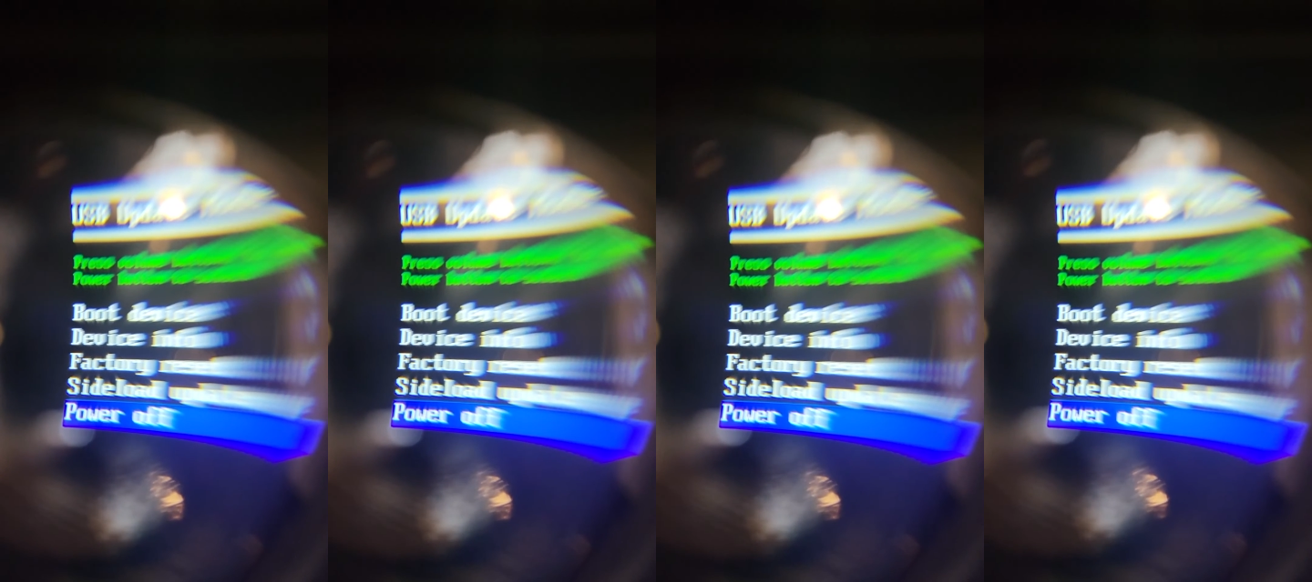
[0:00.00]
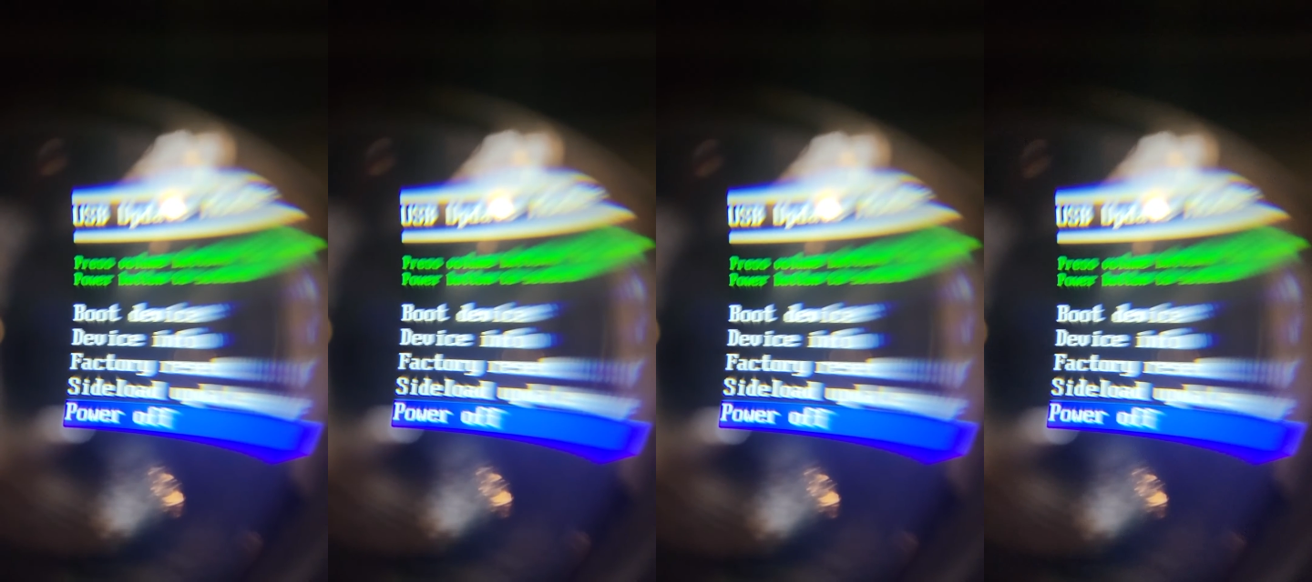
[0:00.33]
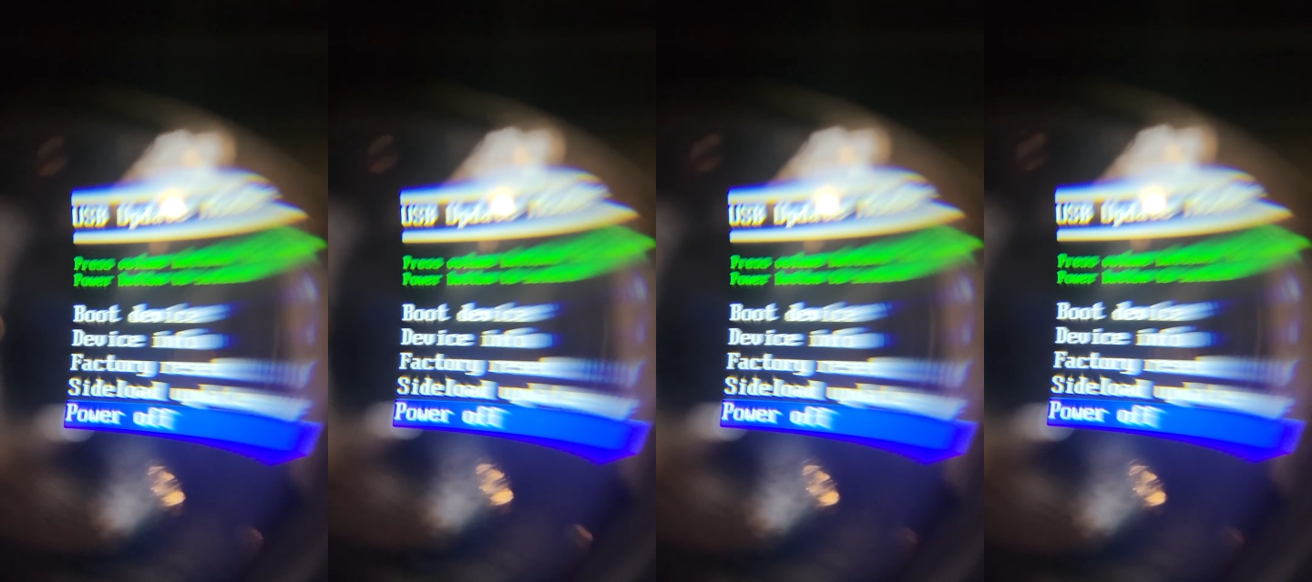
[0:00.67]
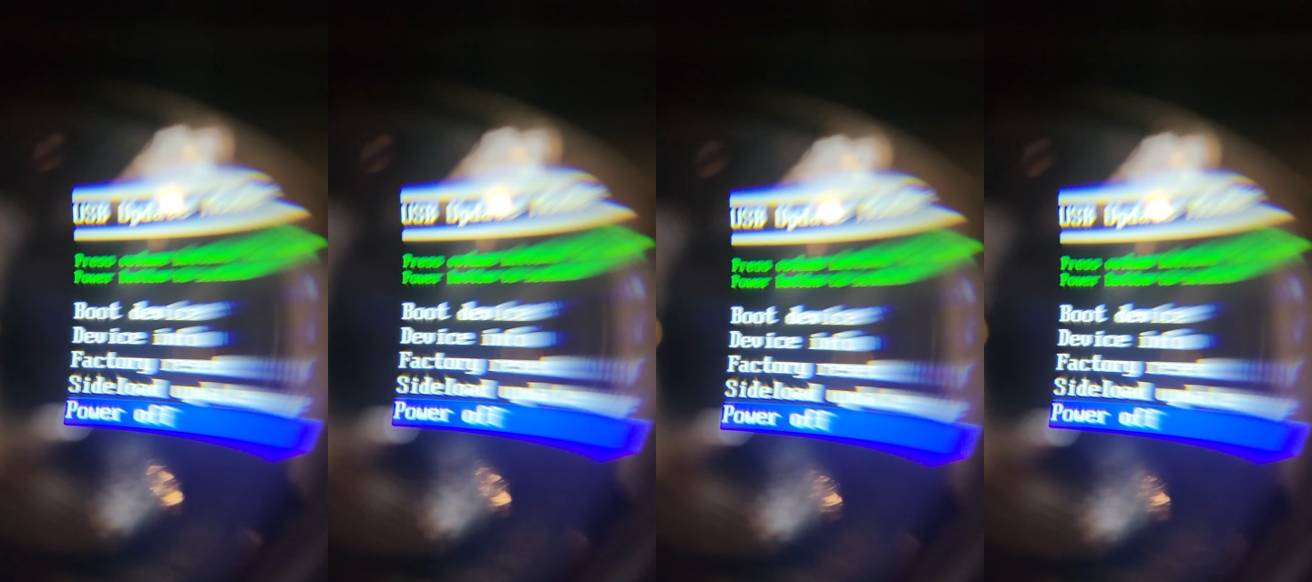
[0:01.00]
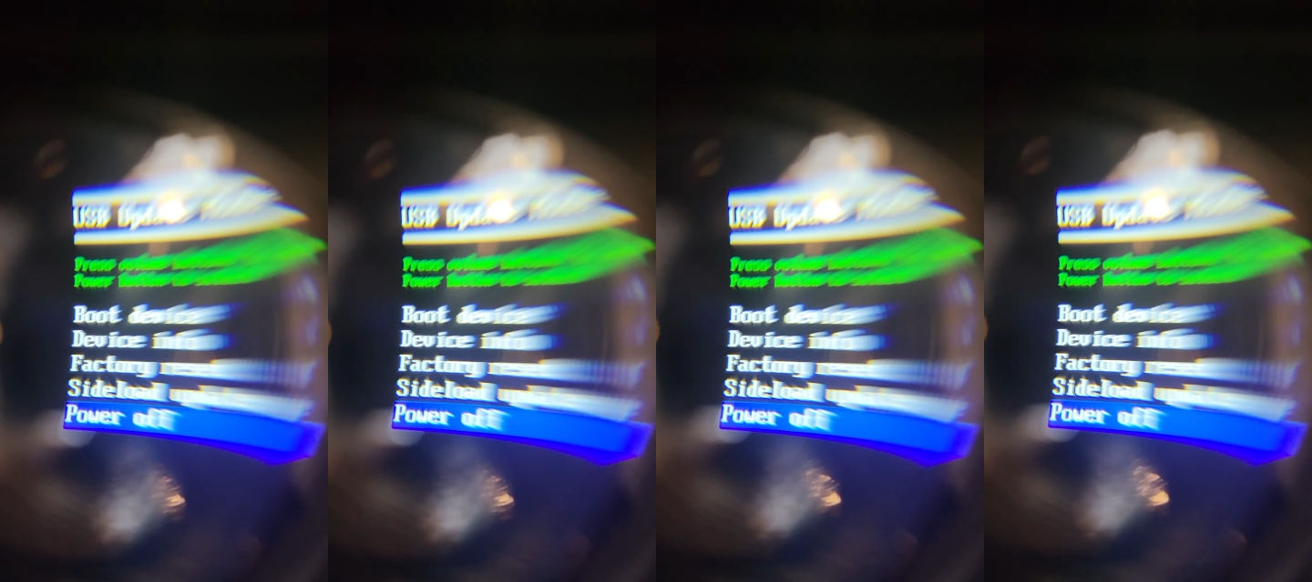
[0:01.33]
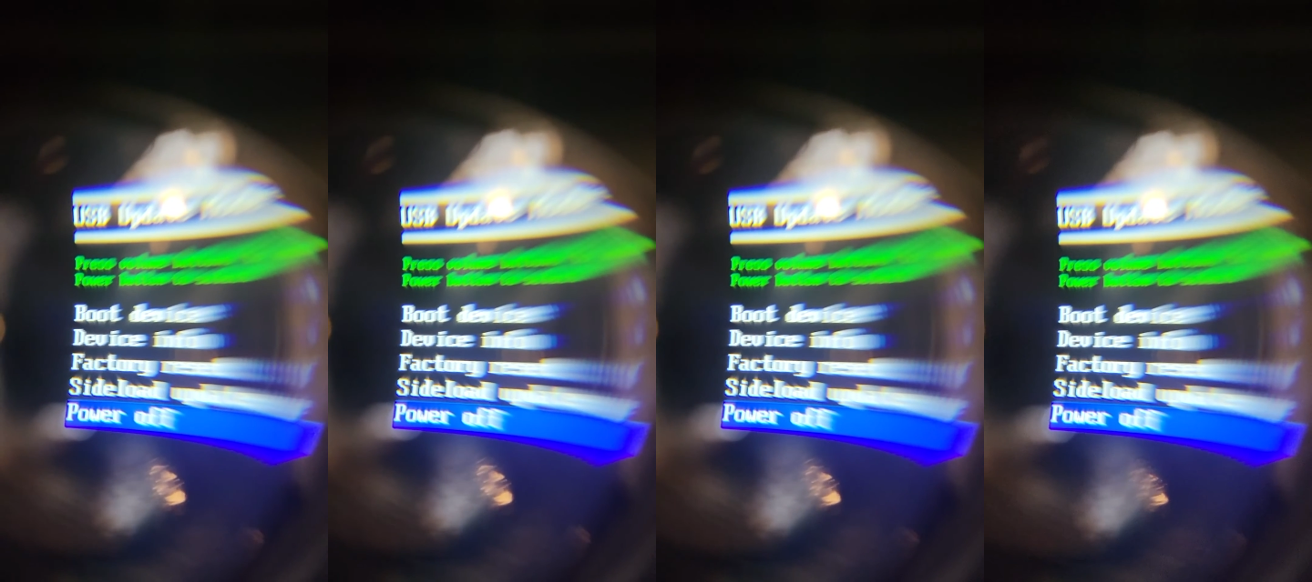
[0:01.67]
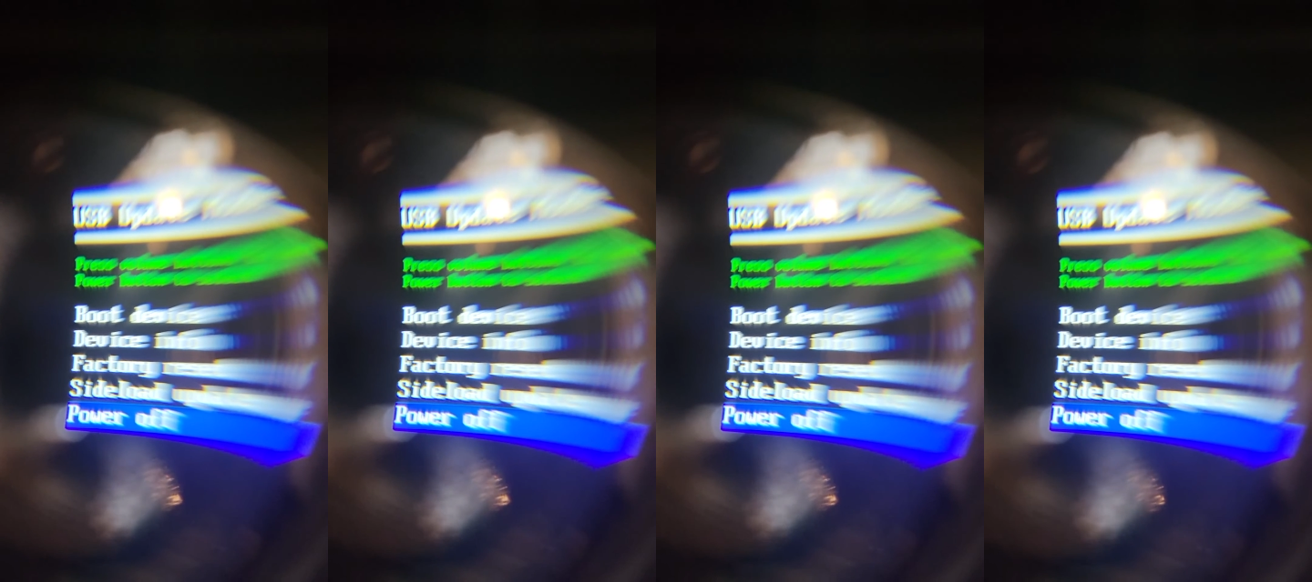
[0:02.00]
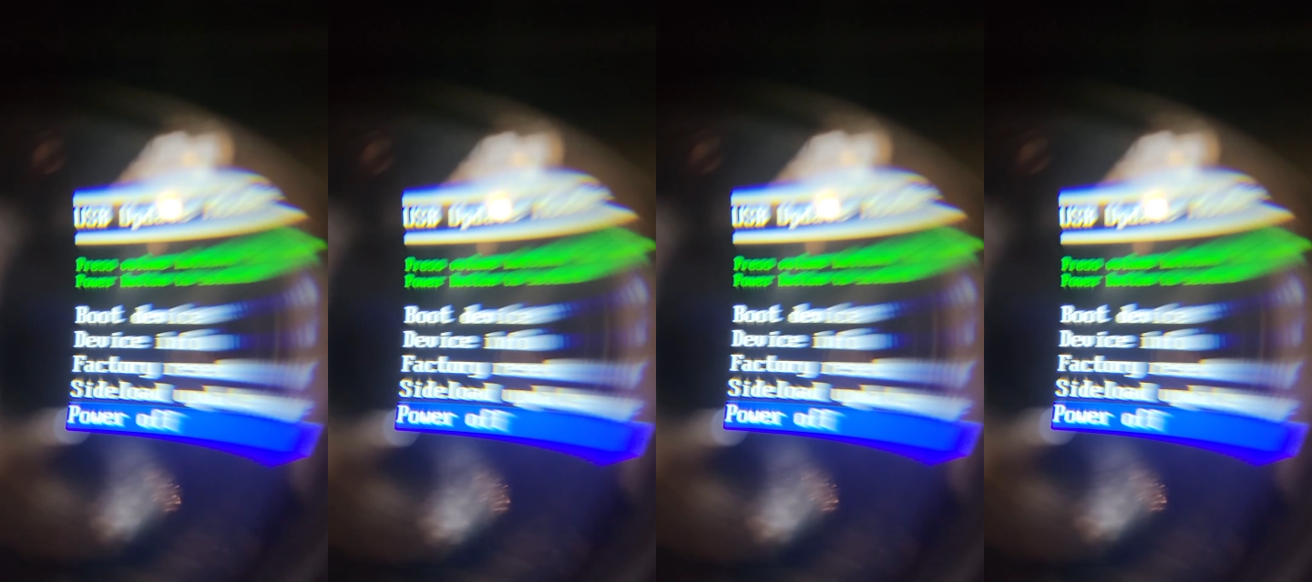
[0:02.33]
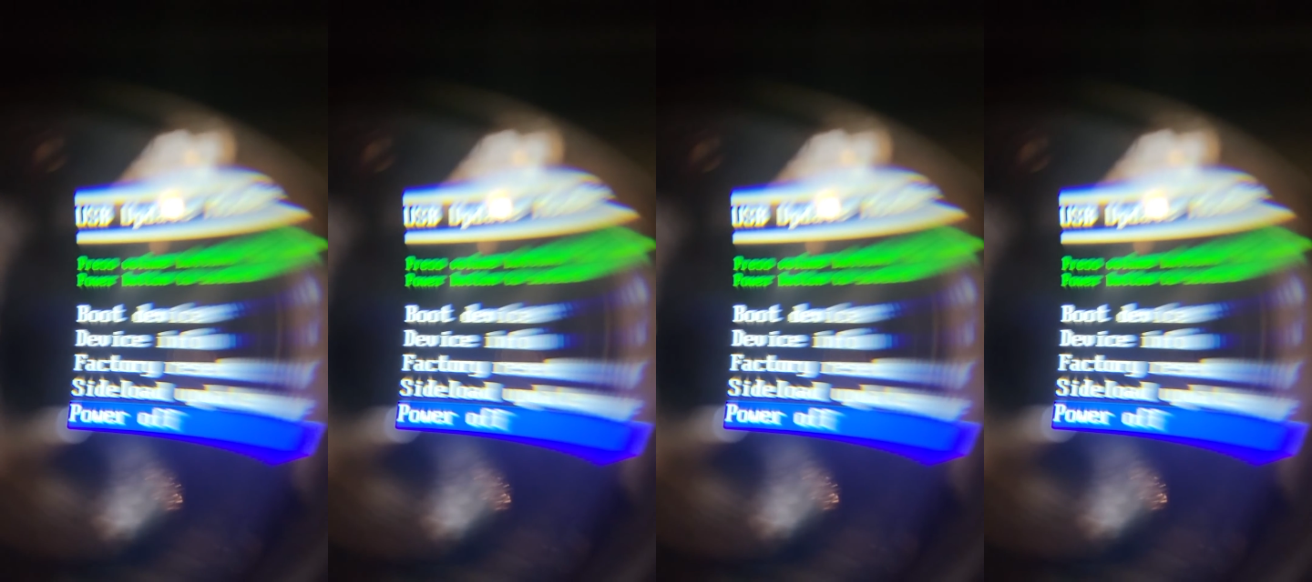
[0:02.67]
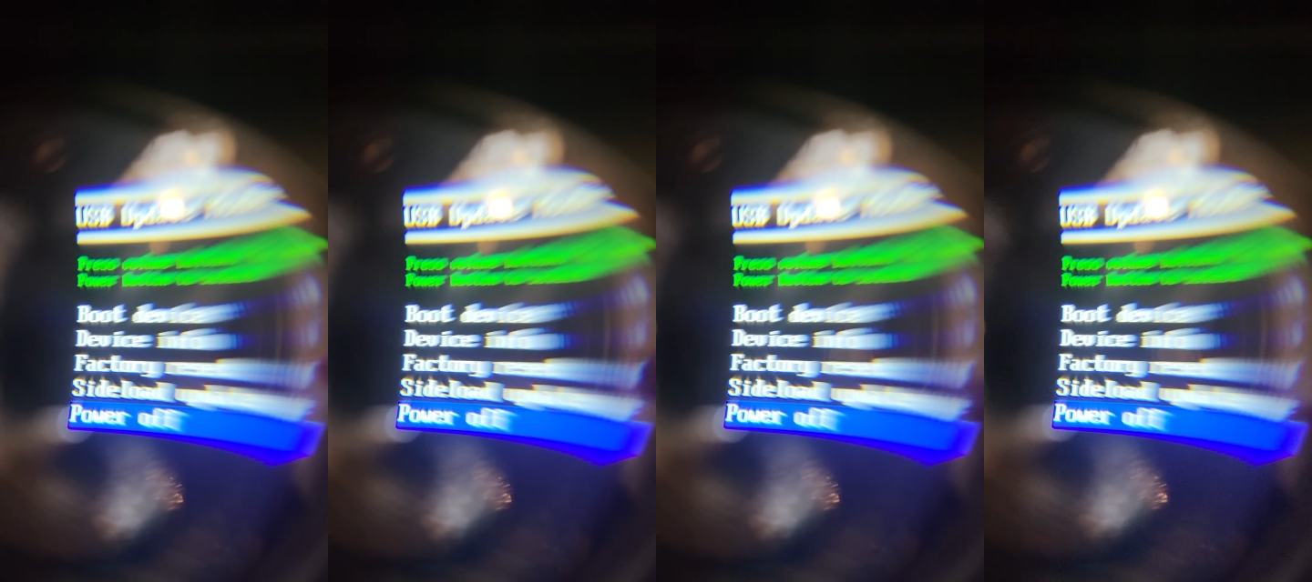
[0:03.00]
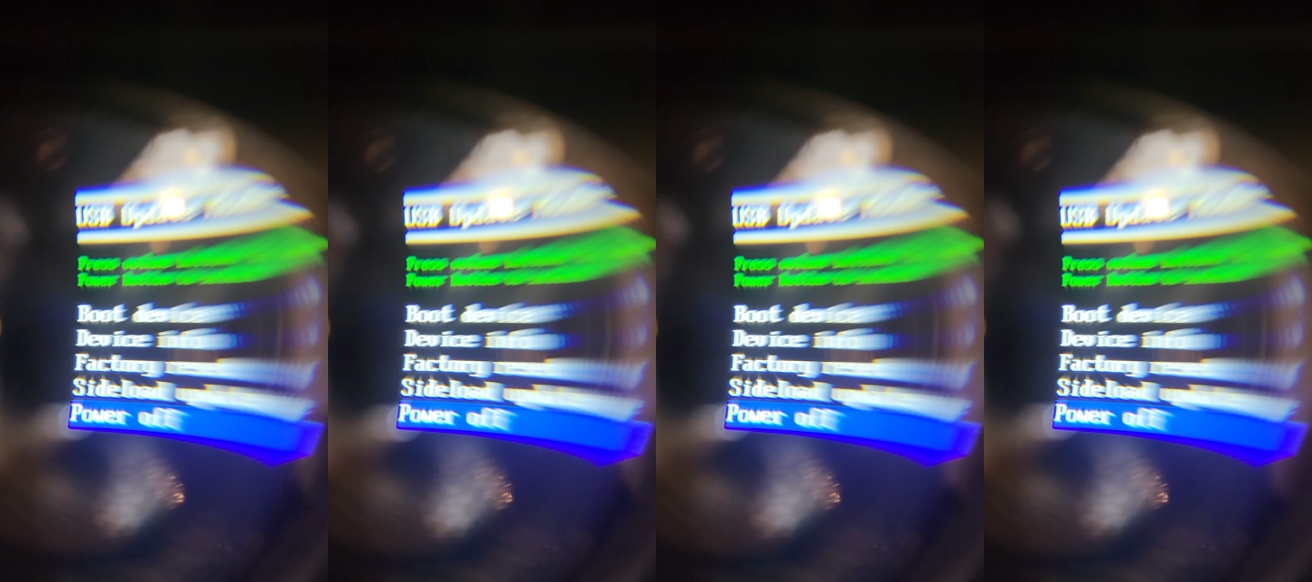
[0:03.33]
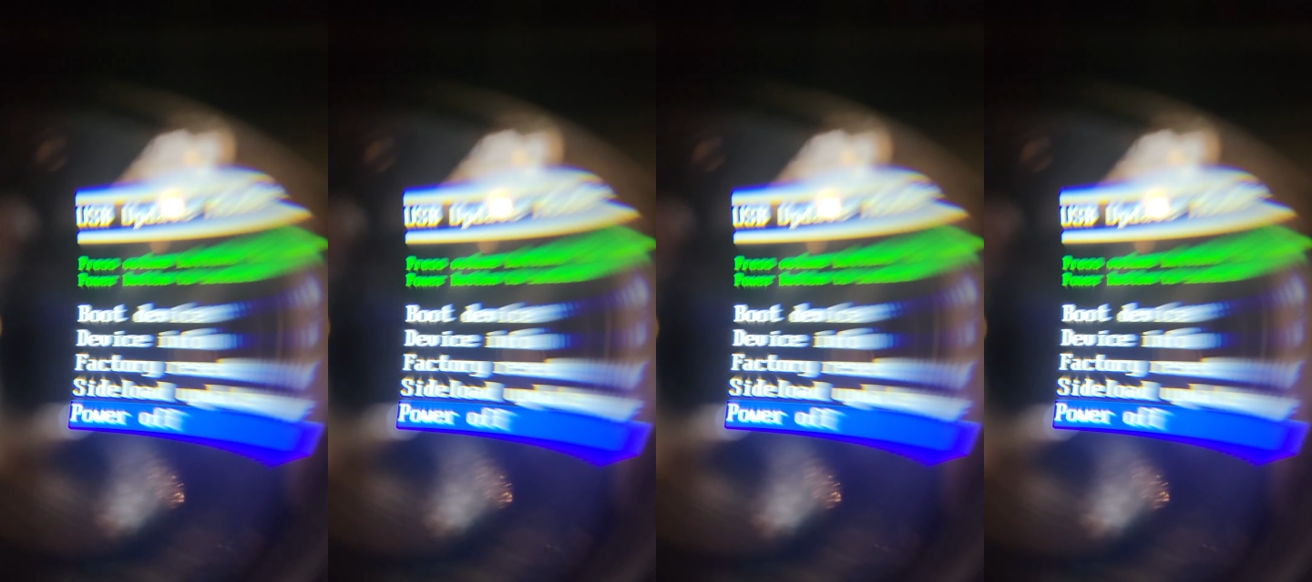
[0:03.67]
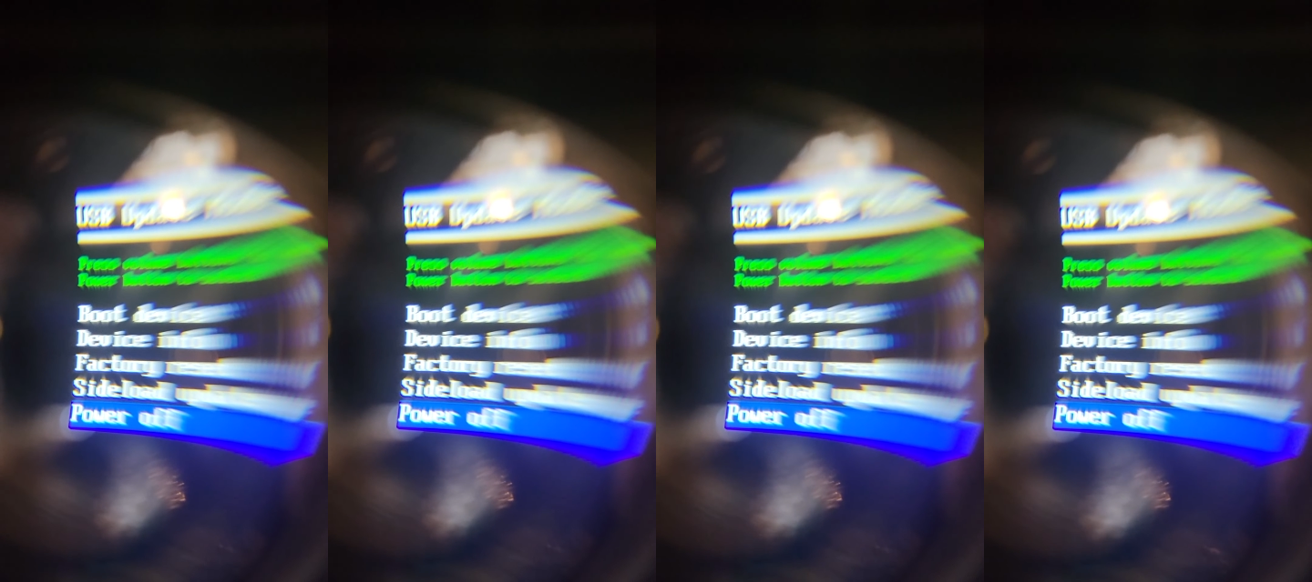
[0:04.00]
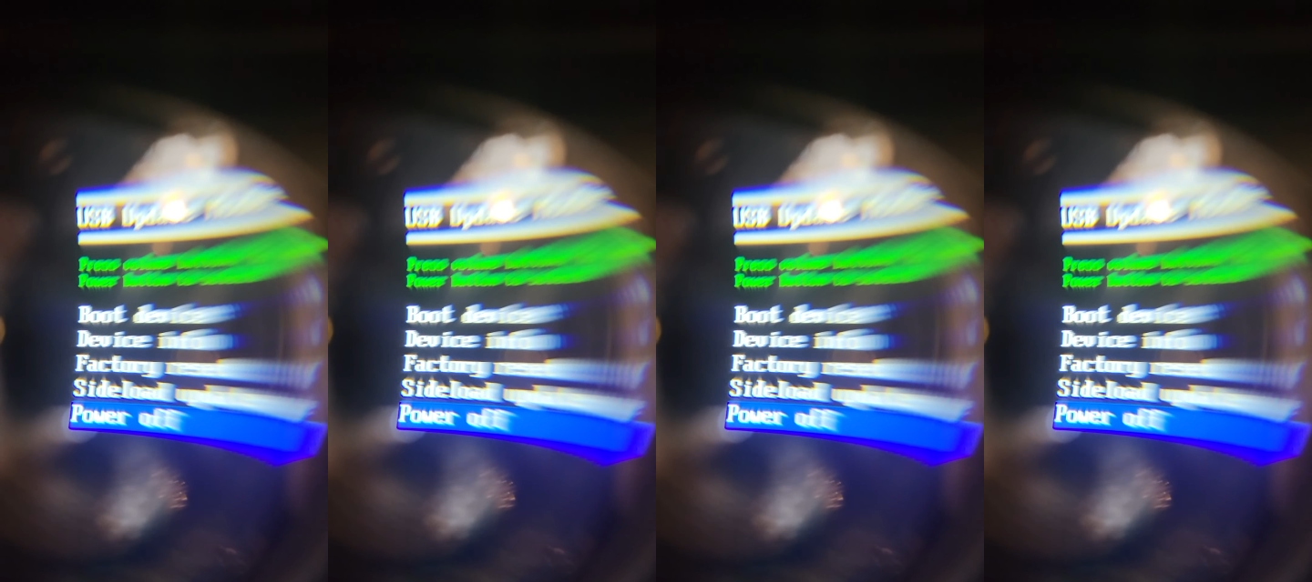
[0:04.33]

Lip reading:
[unreadable: no face in view]